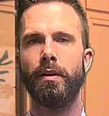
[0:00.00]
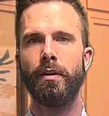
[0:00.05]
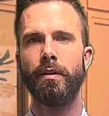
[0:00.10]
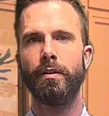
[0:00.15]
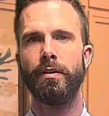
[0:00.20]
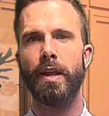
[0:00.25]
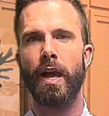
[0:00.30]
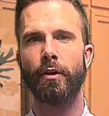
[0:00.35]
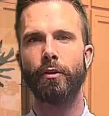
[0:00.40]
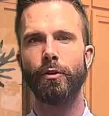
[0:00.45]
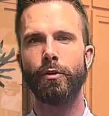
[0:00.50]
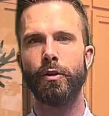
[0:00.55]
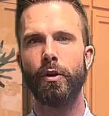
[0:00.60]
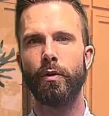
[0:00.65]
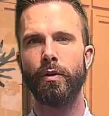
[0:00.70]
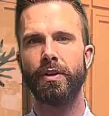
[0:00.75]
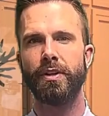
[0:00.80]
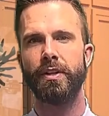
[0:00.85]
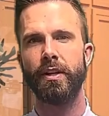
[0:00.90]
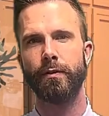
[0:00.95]
Now you know
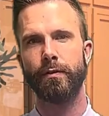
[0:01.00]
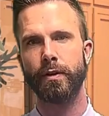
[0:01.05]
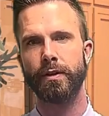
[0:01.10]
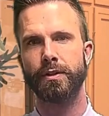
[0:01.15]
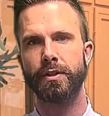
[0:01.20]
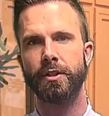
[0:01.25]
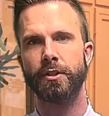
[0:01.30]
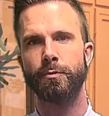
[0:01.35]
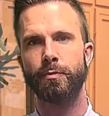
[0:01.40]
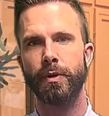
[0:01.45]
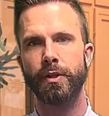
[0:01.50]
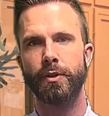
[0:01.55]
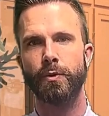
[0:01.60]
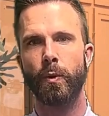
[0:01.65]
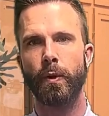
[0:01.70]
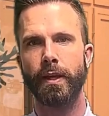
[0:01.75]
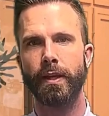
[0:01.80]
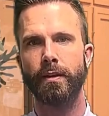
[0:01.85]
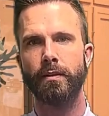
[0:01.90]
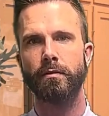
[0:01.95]
the differences
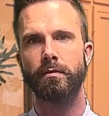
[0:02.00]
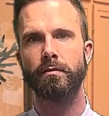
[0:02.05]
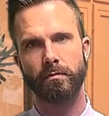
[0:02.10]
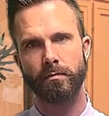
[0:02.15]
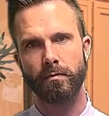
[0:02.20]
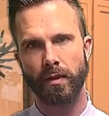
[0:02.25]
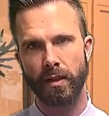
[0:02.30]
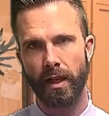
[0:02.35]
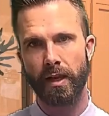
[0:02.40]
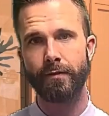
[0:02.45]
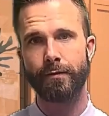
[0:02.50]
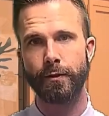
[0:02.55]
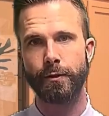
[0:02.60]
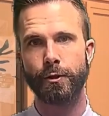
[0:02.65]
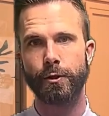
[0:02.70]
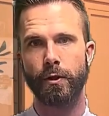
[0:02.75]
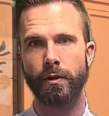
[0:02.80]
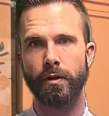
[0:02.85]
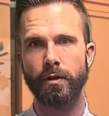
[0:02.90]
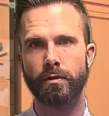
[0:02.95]
between life
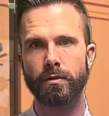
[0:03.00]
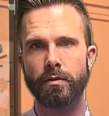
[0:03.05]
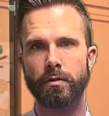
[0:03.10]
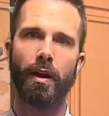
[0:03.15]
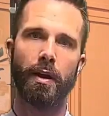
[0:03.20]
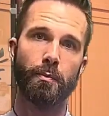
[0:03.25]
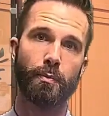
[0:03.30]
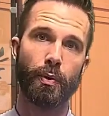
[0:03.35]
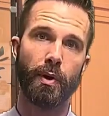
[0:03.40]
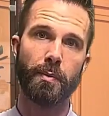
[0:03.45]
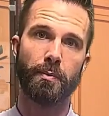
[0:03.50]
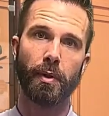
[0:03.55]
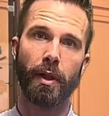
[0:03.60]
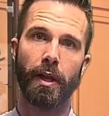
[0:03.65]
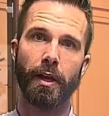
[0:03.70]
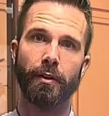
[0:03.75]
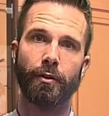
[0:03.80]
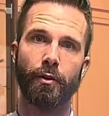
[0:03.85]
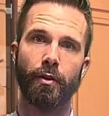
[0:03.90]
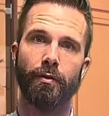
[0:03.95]
insurance and
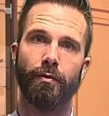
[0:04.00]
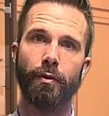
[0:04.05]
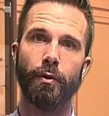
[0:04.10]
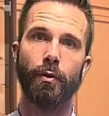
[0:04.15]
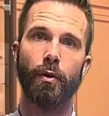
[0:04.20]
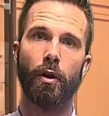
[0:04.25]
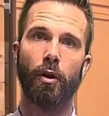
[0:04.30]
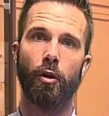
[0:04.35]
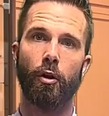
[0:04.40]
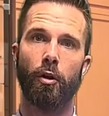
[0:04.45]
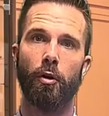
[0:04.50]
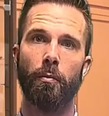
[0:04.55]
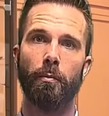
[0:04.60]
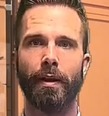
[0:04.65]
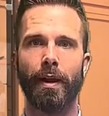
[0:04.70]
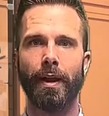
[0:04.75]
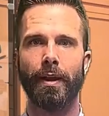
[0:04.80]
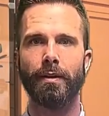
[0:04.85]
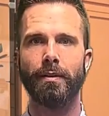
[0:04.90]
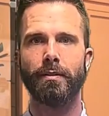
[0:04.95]
pre-planning through the funeral home
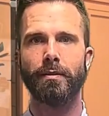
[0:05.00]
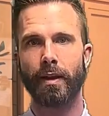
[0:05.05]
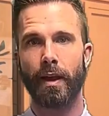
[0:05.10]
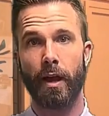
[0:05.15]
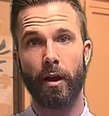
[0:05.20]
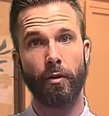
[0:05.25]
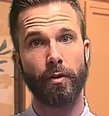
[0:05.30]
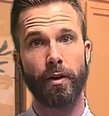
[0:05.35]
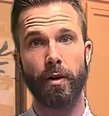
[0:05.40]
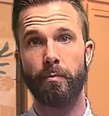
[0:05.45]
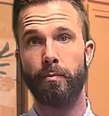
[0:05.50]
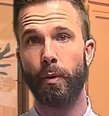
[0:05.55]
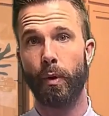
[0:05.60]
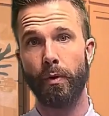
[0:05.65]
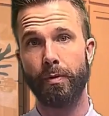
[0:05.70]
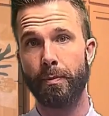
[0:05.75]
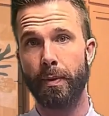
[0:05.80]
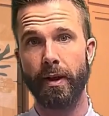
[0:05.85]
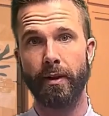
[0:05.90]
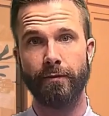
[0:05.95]
and how they're
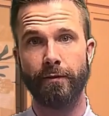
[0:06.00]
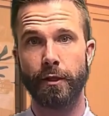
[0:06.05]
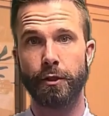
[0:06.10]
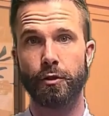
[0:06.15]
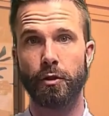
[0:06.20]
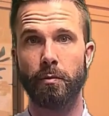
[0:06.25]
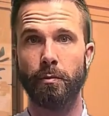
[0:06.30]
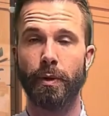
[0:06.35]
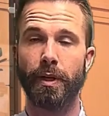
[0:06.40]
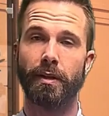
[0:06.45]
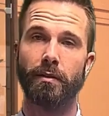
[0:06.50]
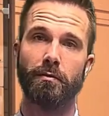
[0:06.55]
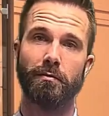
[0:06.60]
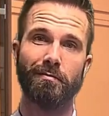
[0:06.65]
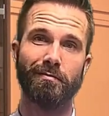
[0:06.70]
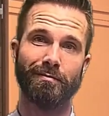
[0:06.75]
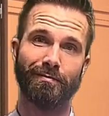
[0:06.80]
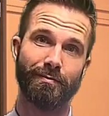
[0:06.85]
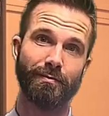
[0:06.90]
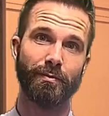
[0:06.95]
both beneficial, but
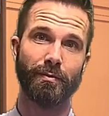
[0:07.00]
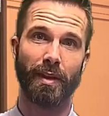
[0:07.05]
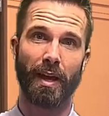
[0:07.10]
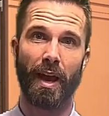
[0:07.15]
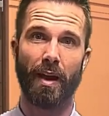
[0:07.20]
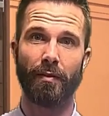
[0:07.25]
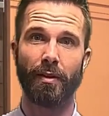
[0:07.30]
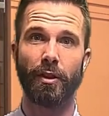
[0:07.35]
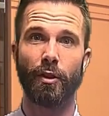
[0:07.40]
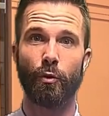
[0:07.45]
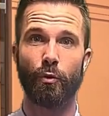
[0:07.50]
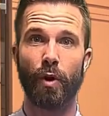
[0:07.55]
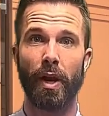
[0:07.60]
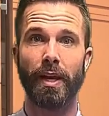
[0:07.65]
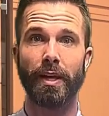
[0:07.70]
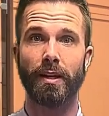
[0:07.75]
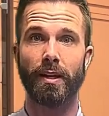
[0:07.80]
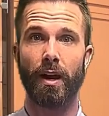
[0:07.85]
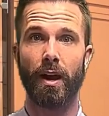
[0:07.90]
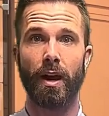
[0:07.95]
having the
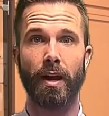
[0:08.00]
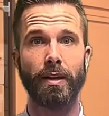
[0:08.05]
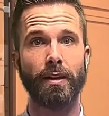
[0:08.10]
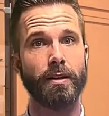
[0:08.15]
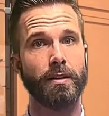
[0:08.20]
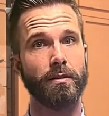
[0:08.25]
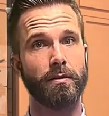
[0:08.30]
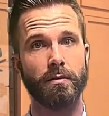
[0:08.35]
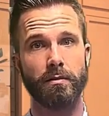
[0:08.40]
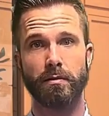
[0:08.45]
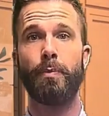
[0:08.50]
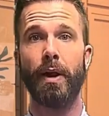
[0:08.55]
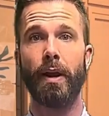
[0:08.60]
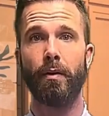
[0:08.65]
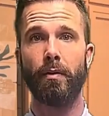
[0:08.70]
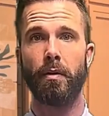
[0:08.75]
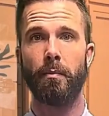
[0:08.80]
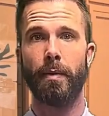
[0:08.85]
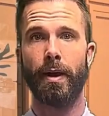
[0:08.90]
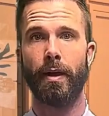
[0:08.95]
right kind is
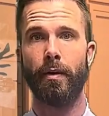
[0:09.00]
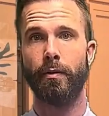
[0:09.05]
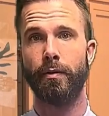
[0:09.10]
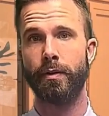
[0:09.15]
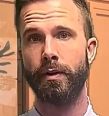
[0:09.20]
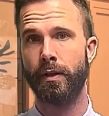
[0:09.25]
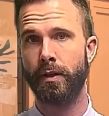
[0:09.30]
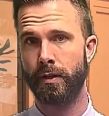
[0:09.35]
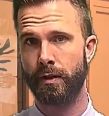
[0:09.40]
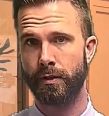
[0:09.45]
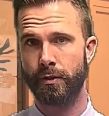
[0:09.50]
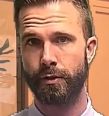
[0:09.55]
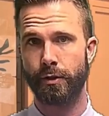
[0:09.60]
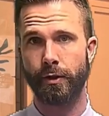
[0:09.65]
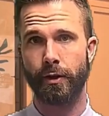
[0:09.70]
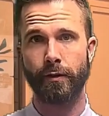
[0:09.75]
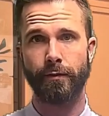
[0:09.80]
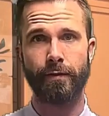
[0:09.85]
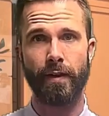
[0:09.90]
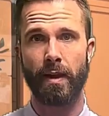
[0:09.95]
paramount to
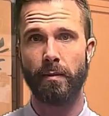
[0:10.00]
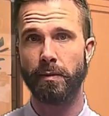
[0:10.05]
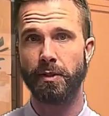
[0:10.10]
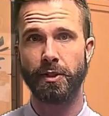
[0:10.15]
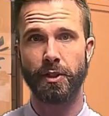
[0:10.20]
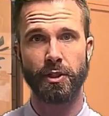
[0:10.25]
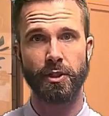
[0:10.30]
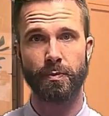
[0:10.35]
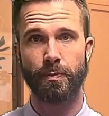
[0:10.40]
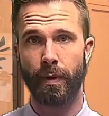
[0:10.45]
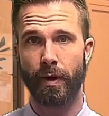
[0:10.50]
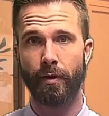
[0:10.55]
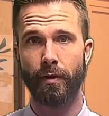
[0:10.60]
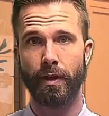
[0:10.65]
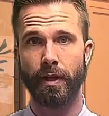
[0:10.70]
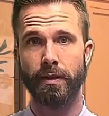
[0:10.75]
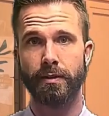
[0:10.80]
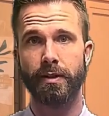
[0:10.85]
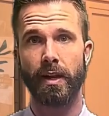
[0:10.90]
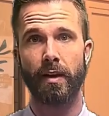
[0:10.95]
your family's
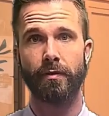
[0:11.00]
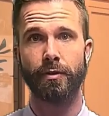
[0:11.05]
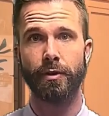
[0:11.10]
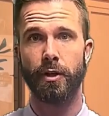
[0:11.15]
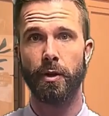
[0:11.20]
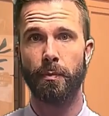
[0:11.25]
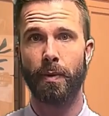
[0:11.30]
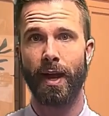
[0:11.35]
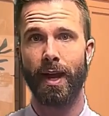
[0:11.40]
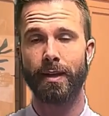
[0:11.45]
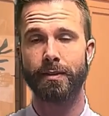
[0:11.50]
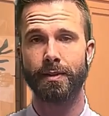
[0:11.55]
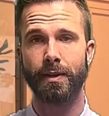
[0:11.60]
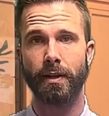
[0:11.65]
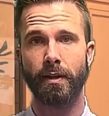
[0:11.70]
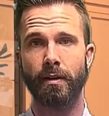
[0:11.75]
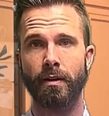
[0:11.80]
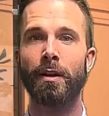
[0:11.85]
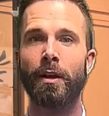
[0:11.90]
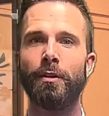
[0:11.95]
experience after your passing.
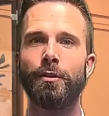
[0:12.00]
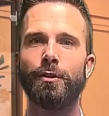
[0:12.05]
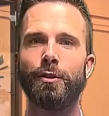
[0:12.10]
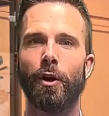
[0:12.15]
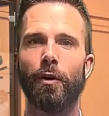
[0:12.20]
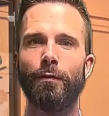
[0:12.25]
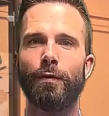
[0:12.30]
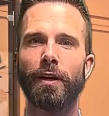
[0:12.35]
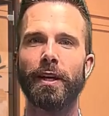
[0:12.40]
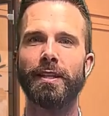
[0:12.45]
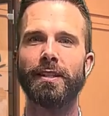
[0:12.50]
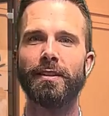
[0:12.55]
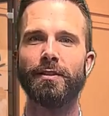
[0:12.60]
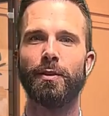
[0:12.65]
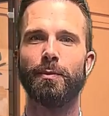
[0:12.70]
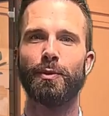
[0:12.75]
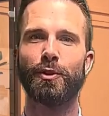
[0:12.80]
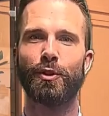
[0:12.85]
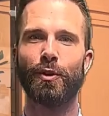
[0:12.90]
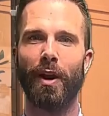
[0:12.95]
Don't forget to
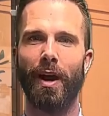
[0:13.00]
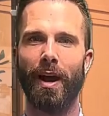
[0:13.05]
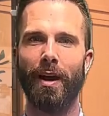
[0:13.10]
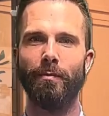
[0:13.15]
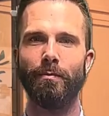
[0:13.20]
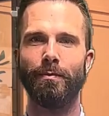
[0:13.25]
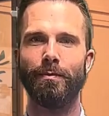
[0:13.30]
subscribe.